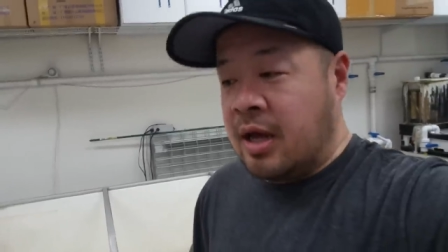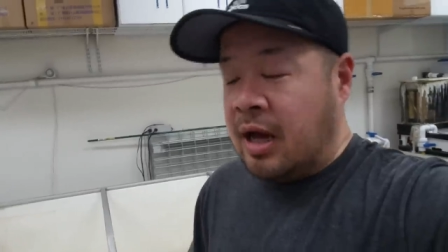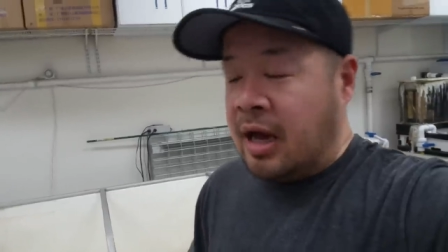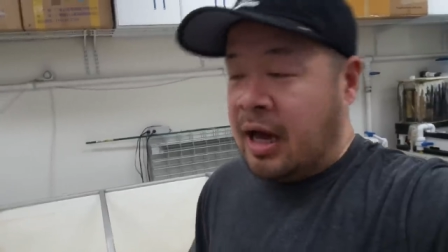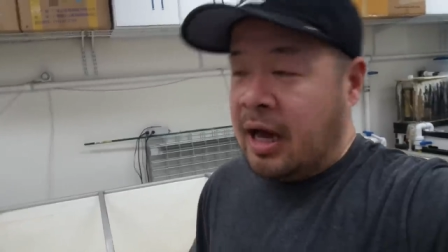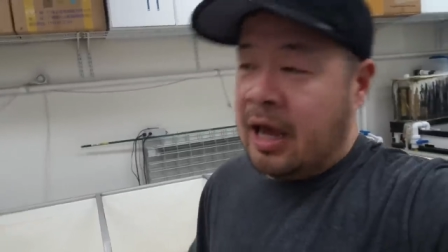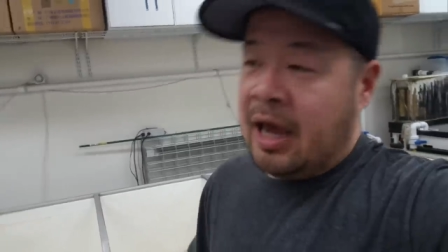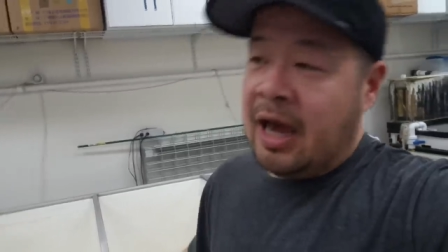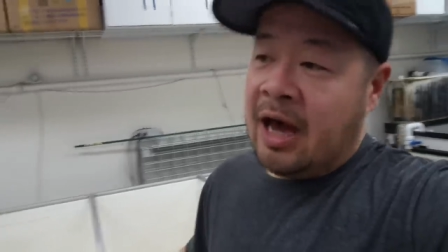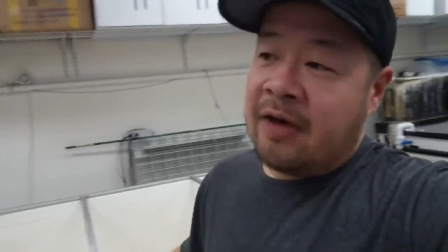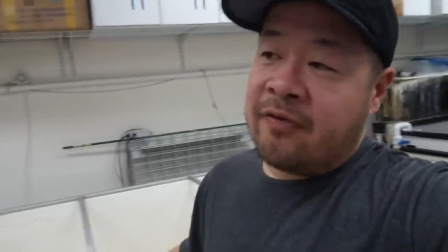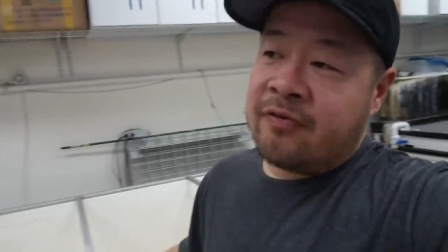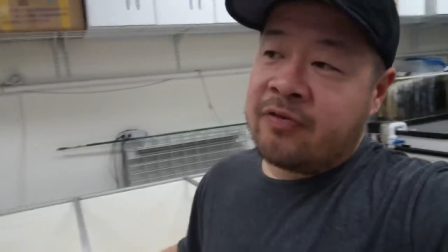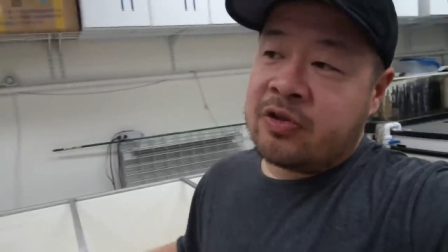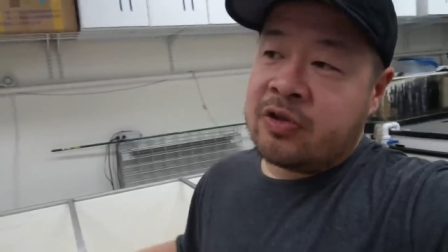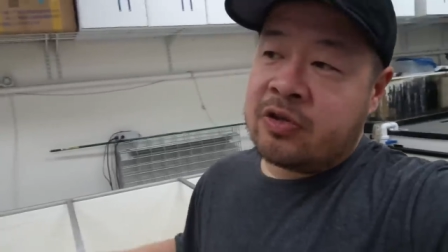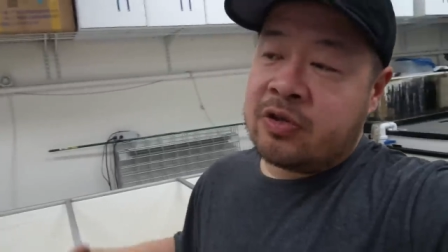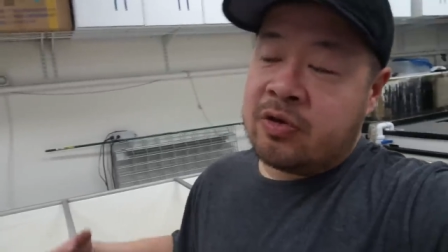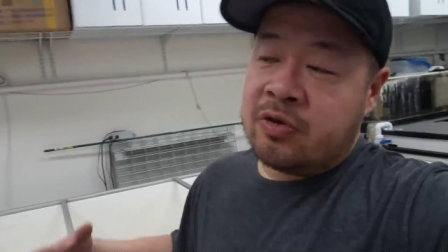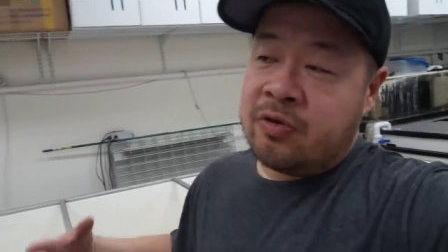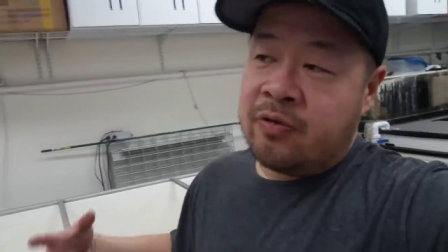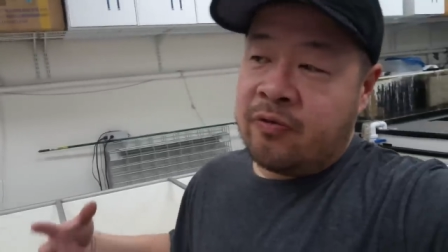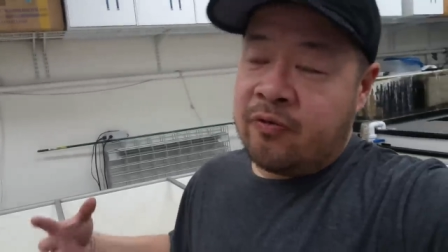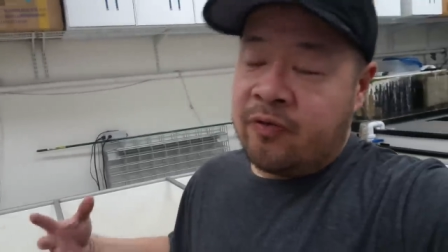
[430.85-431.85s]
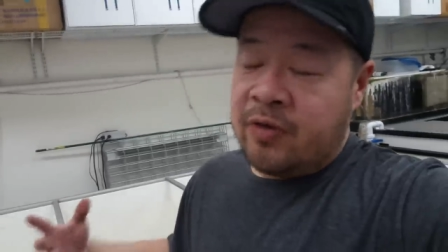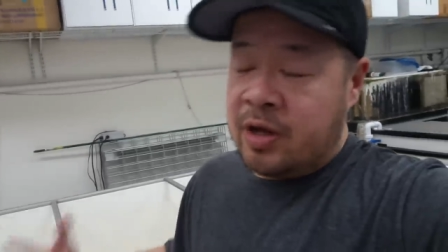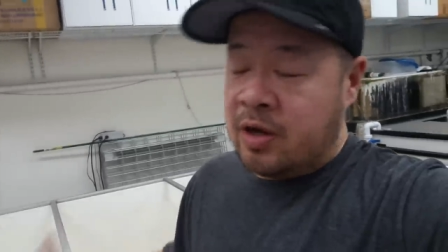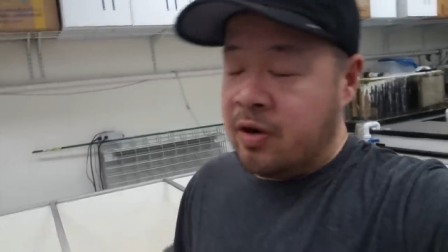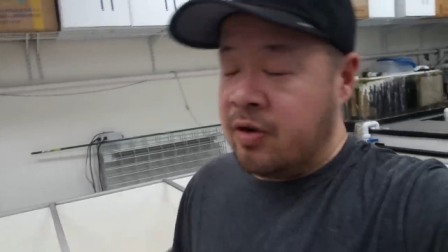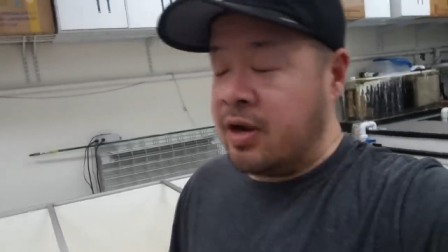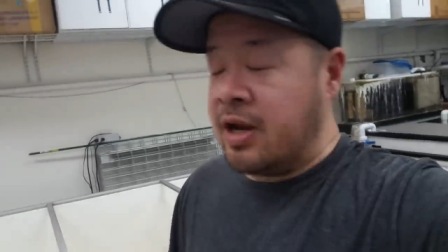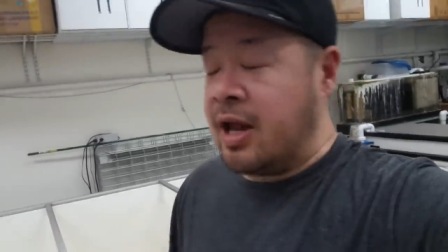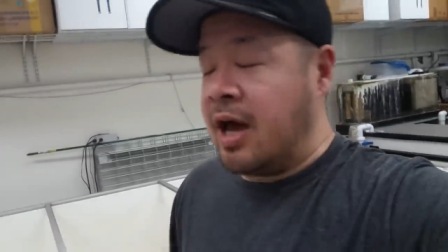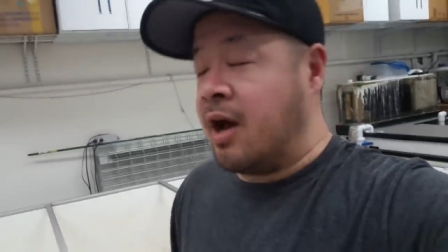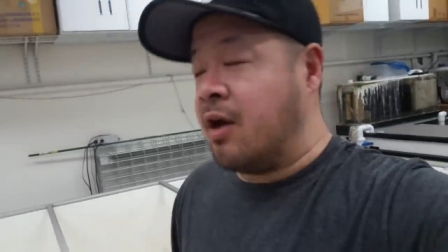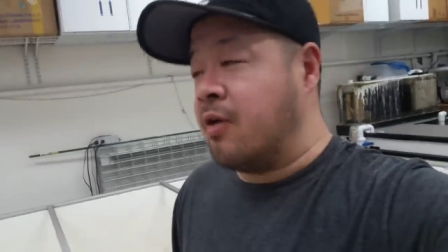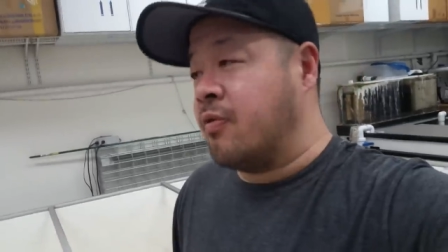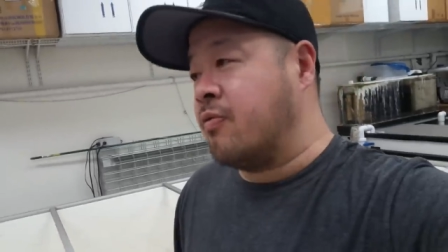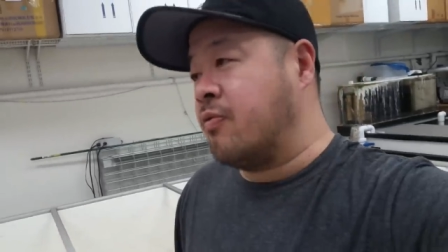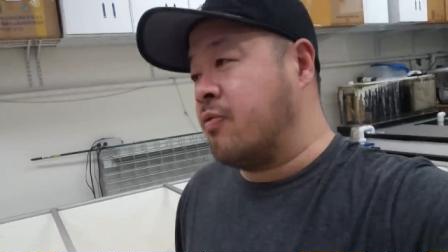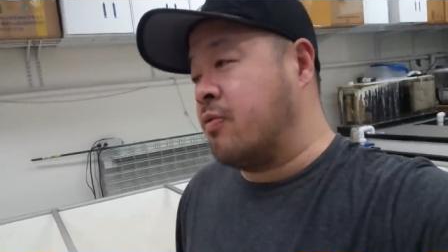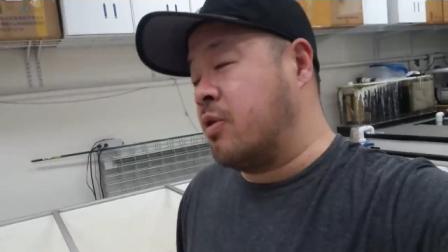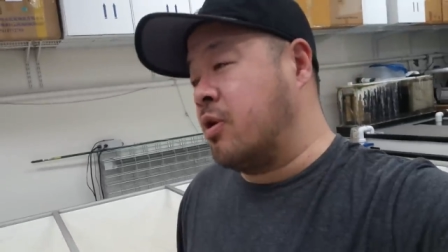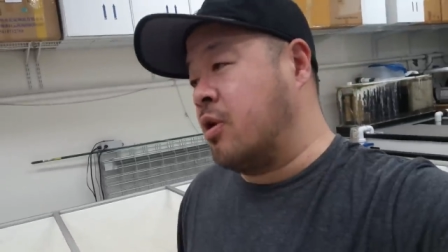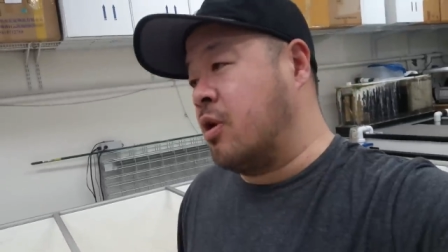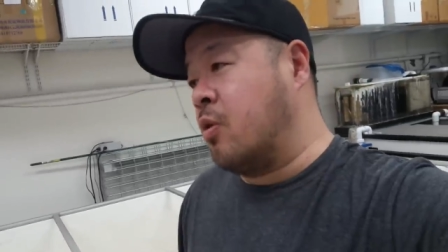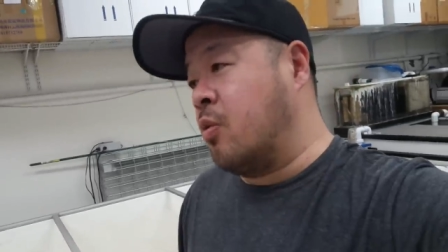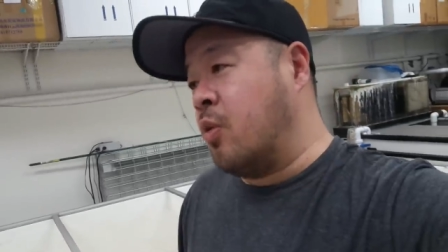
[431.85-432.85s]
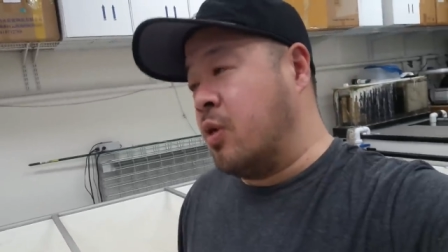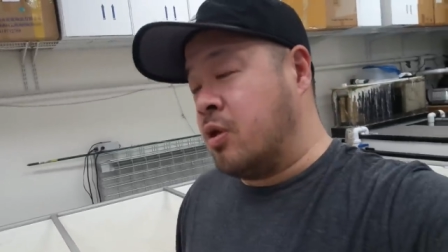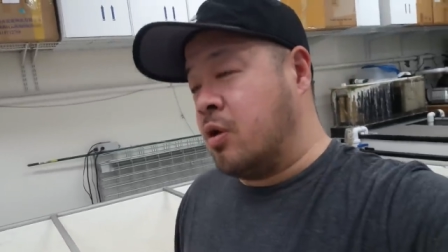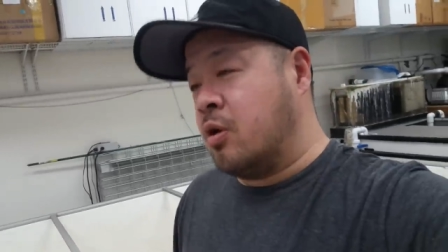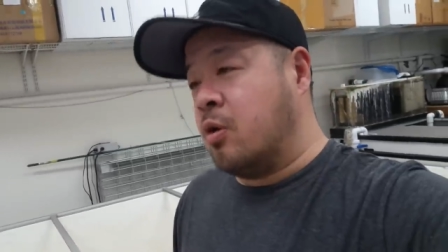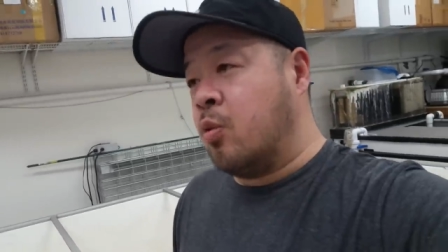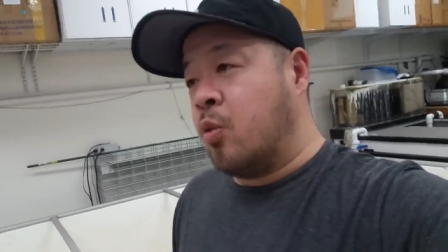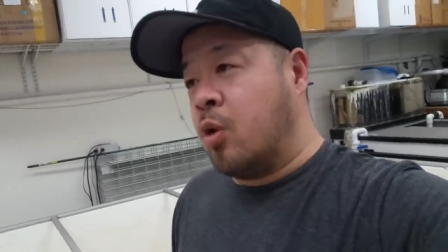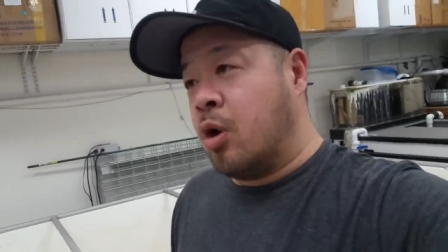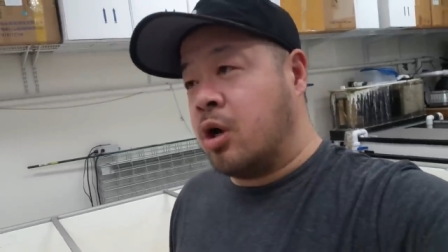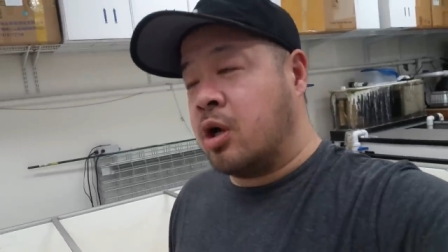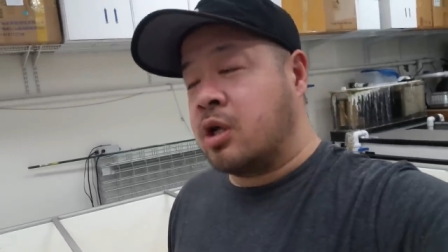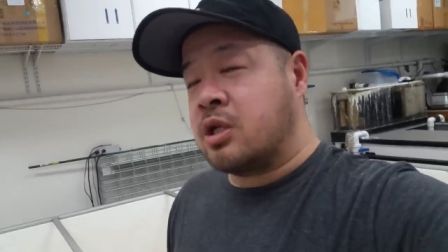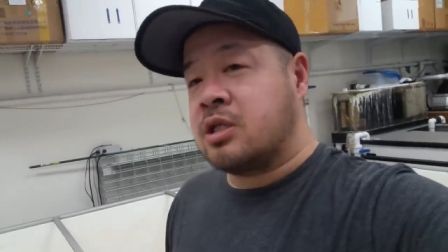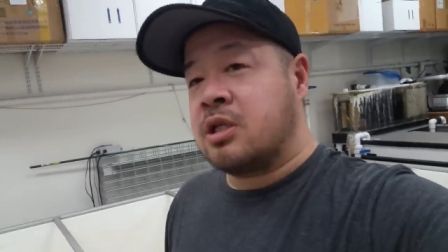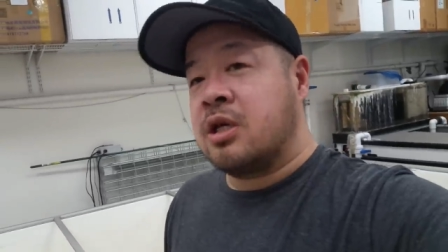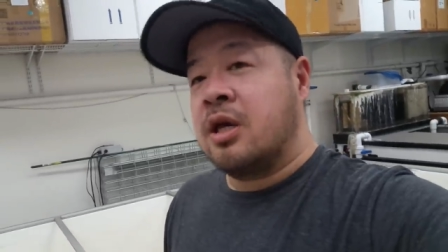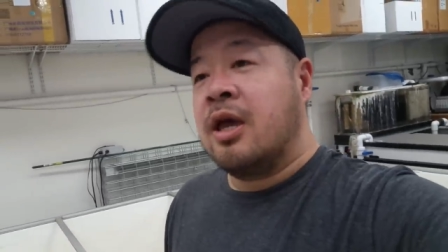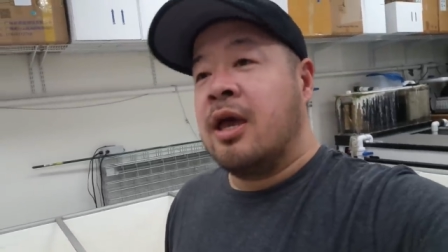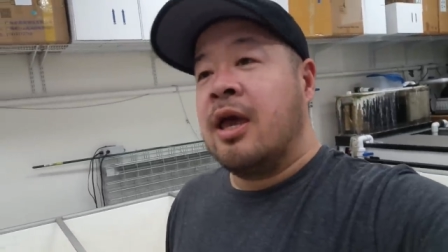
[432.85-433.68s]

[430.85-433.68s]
I have to figure it out, you know, whether it works.